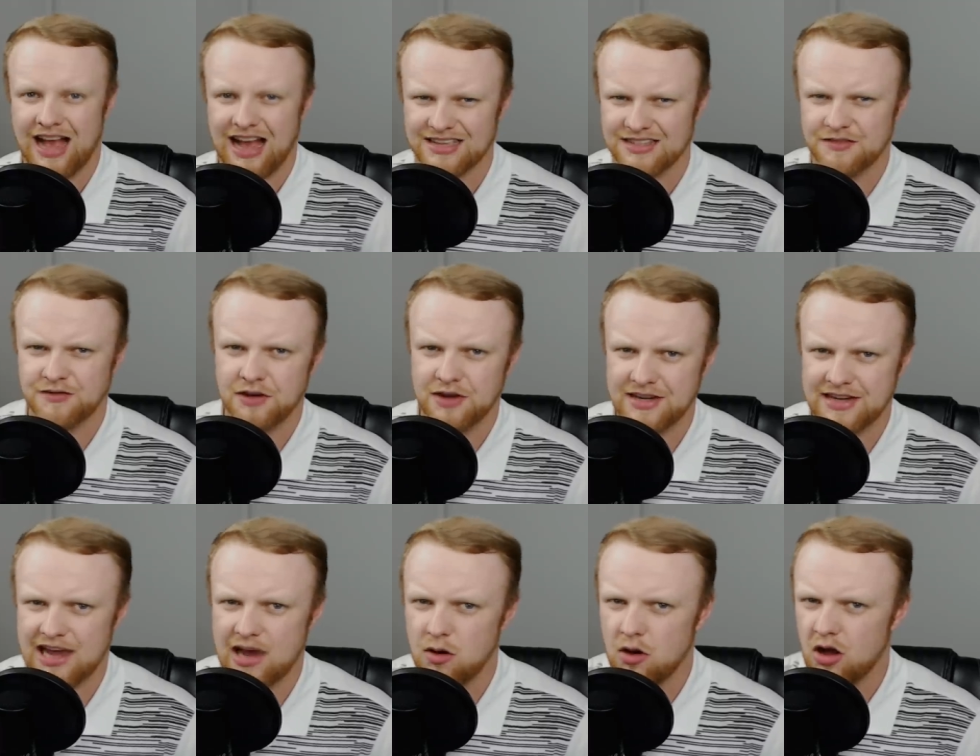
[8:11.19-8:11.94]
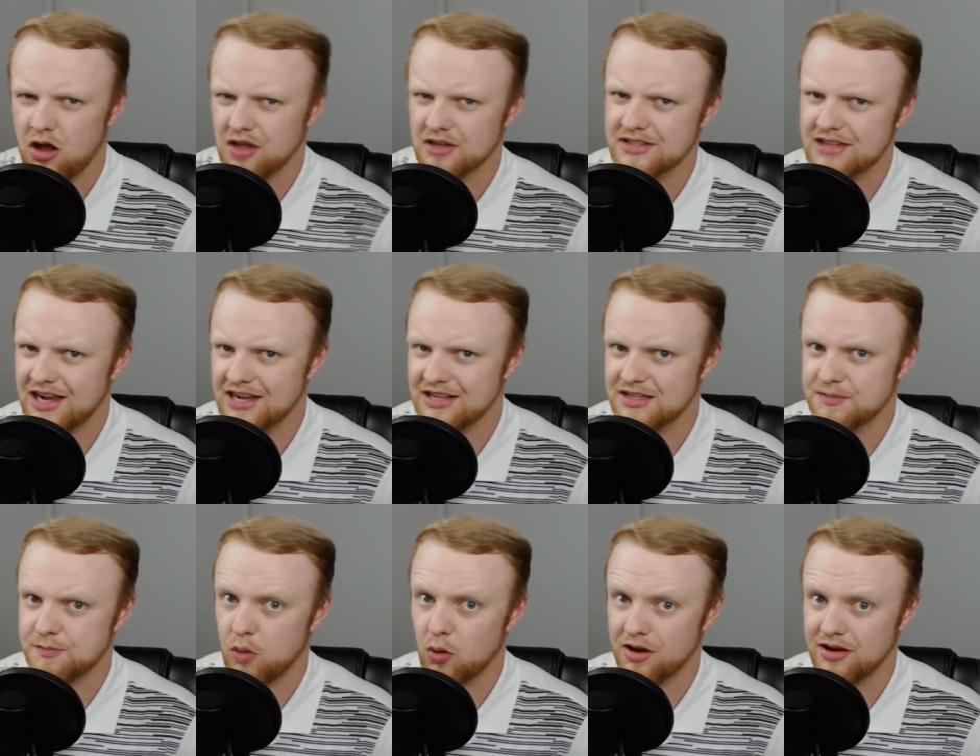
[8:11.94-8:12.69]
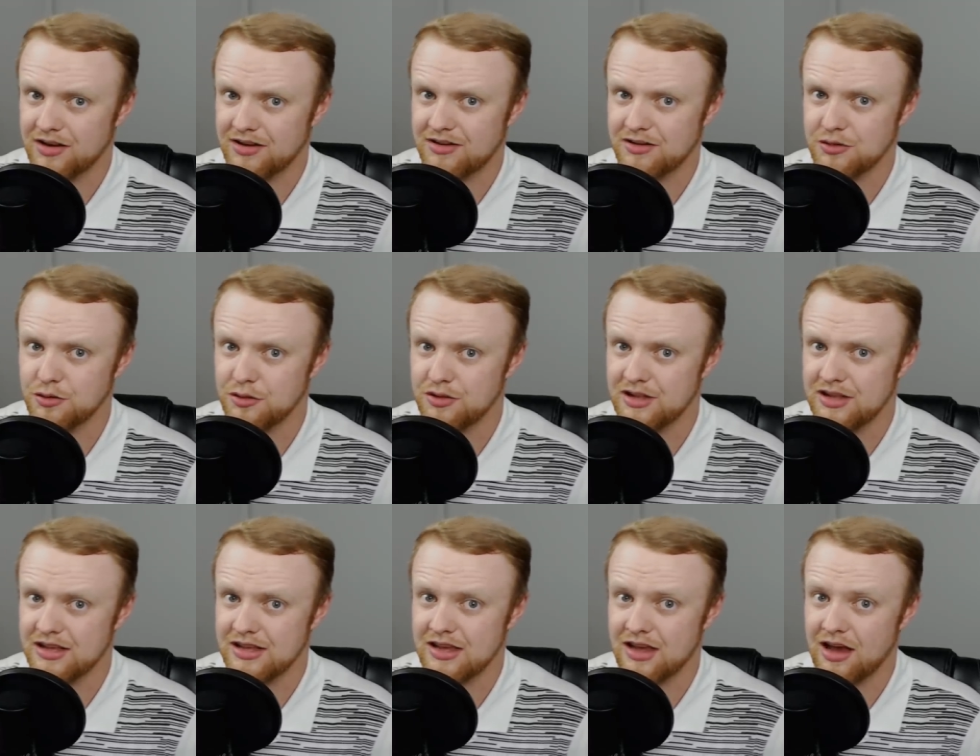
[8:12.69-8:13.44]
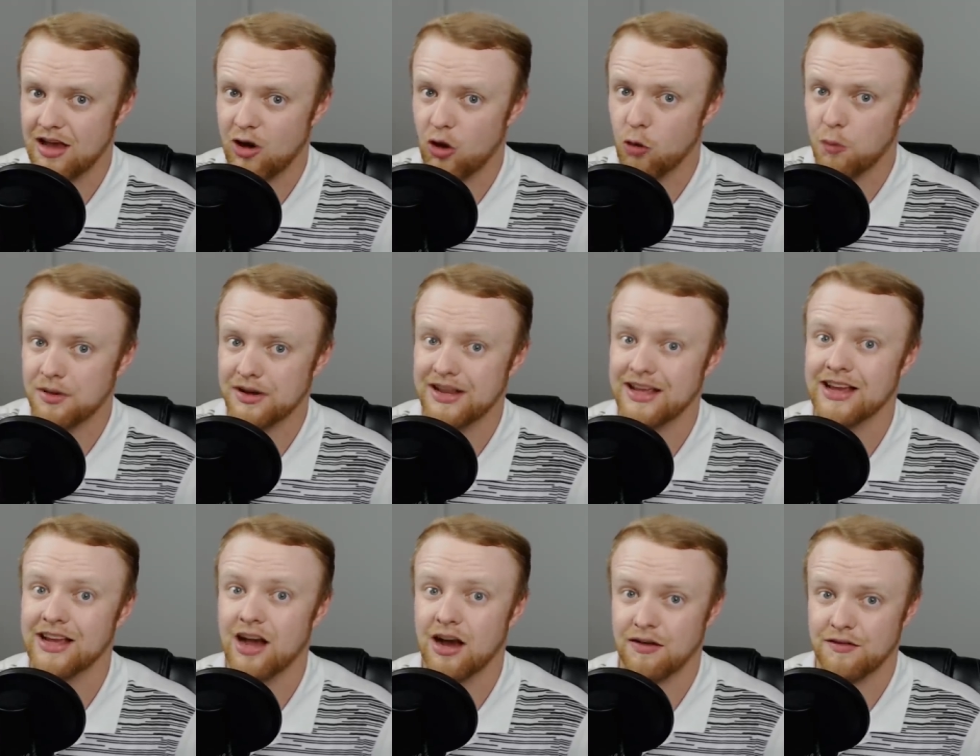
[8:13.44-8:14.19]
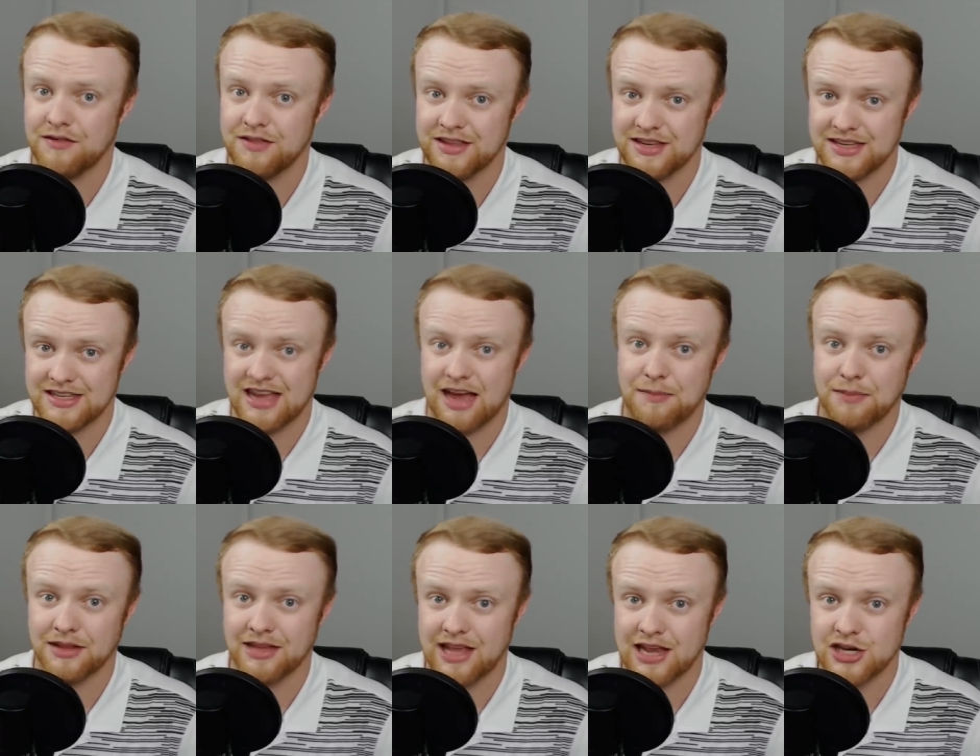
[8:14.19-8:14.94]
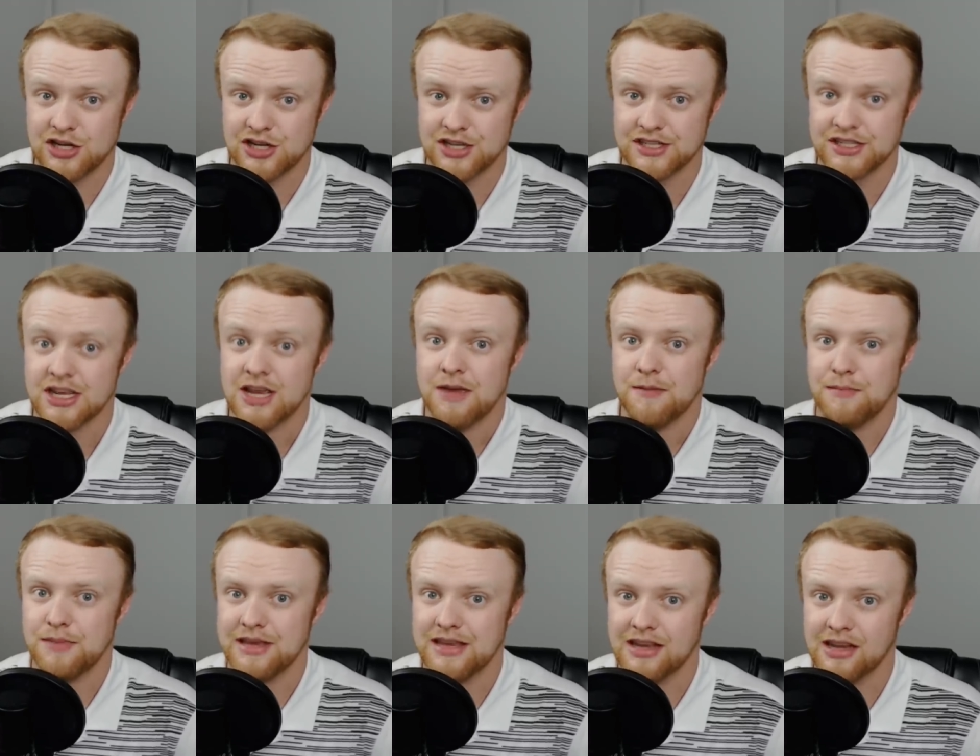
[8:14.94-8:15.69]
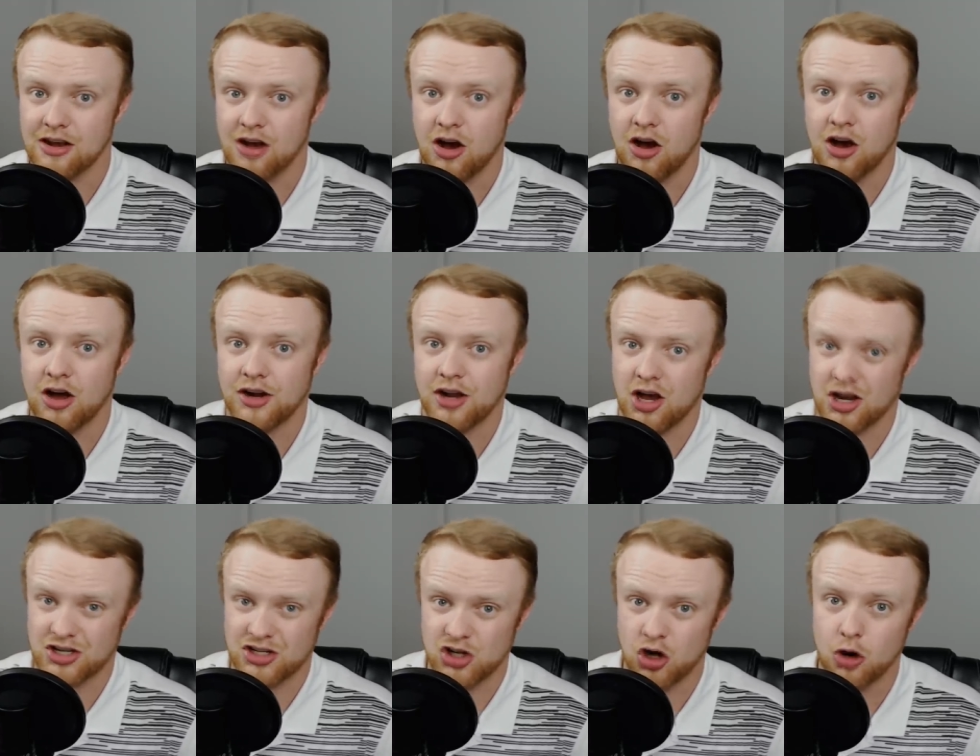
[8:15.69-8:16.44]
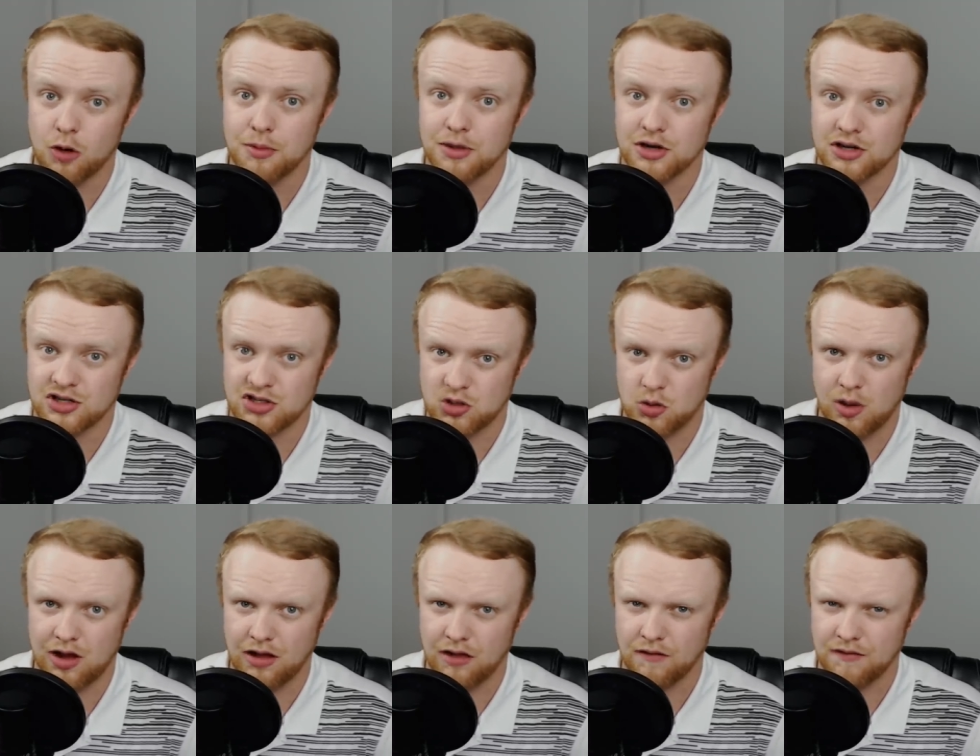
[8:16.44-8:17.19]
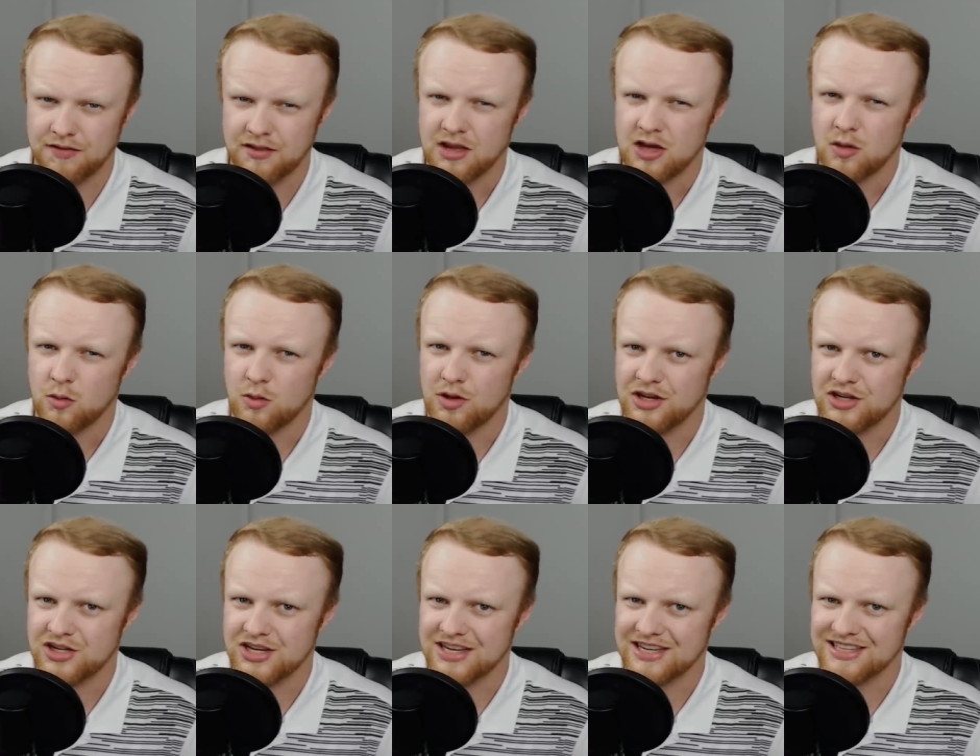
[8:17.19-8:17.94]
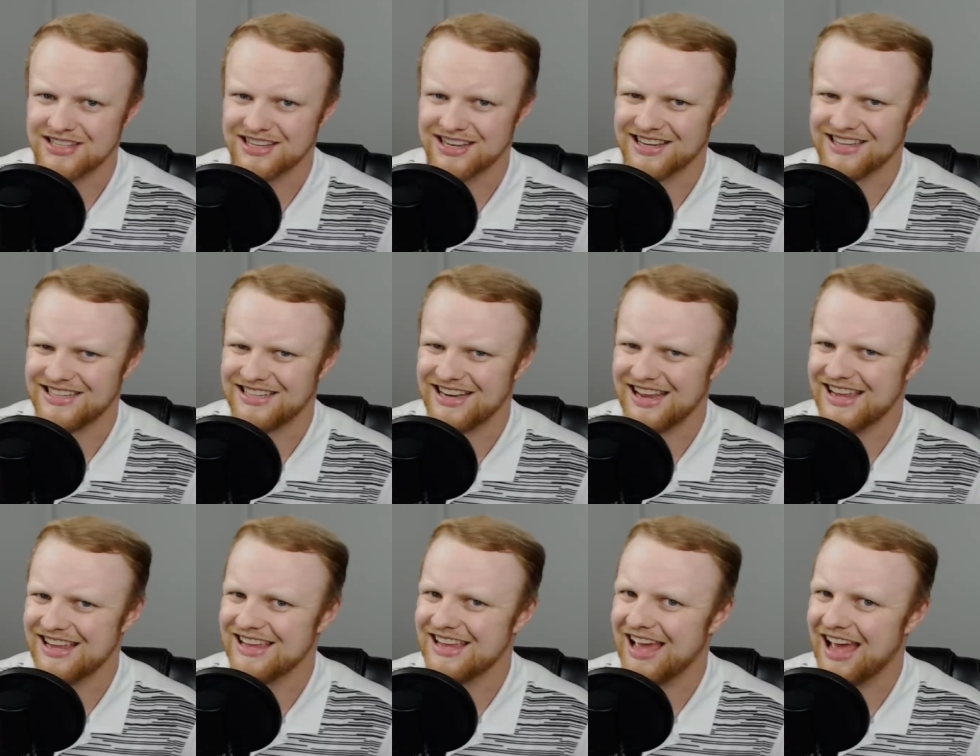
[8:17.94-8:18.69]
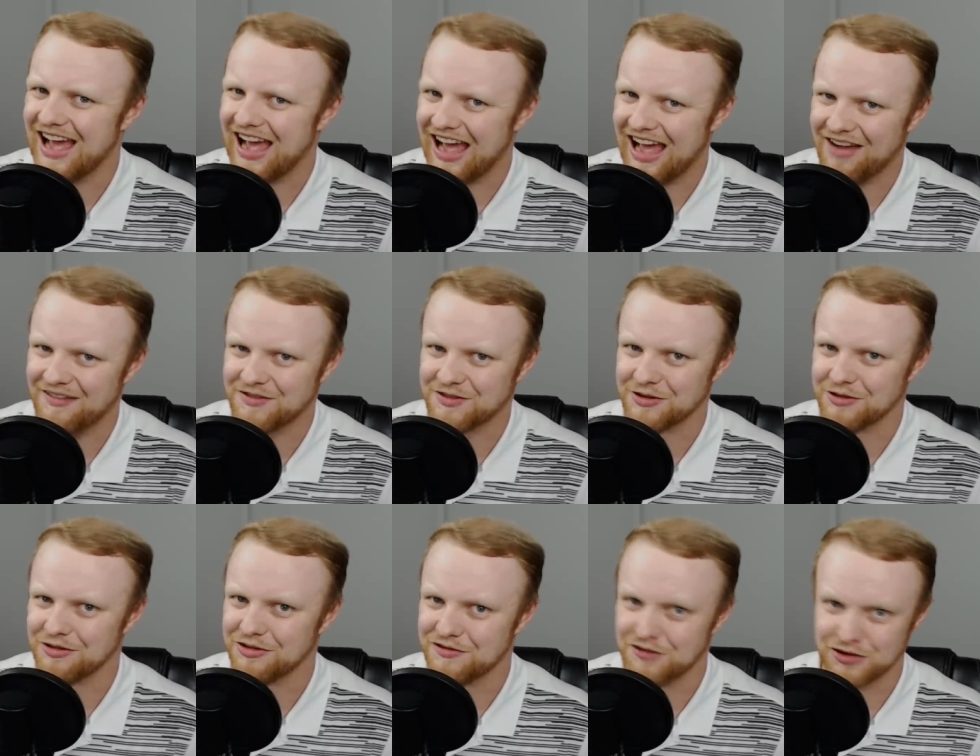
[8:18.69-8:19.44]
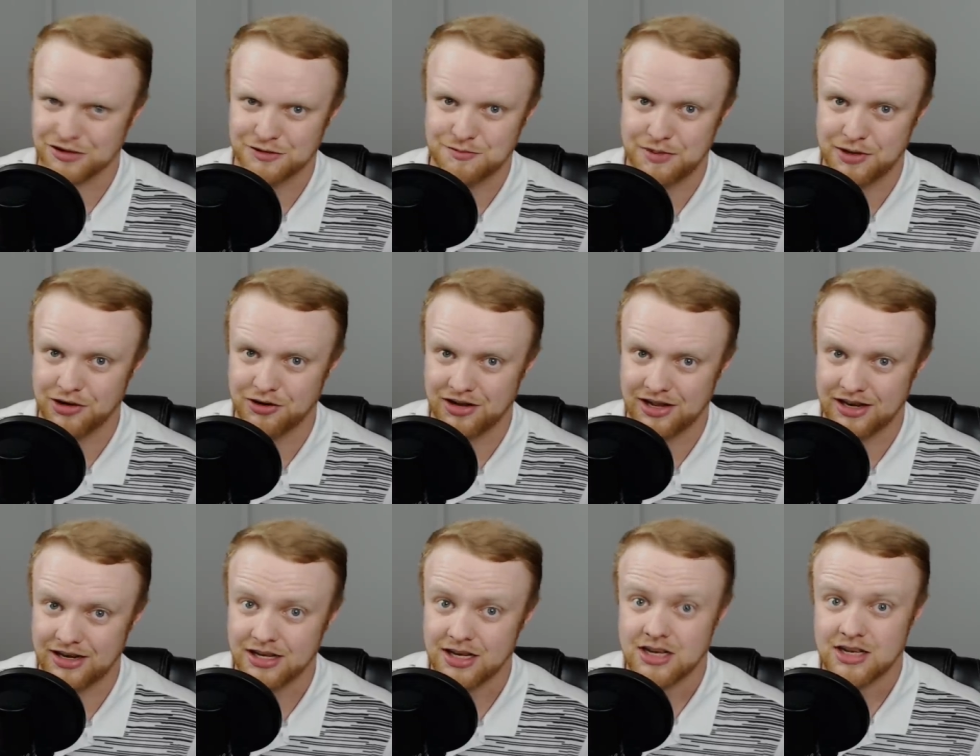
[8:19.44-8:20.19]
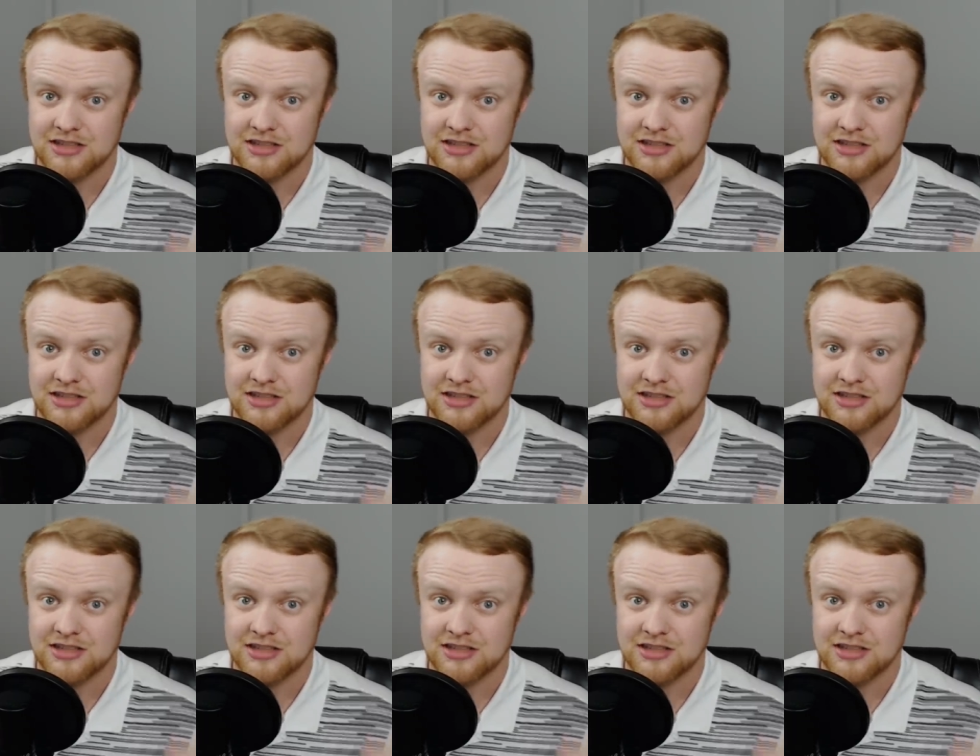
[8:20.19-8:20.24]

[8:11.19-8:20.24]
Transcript: As of right now, all signs point to the opening of these applications being on October 12th, which is a day after the first period.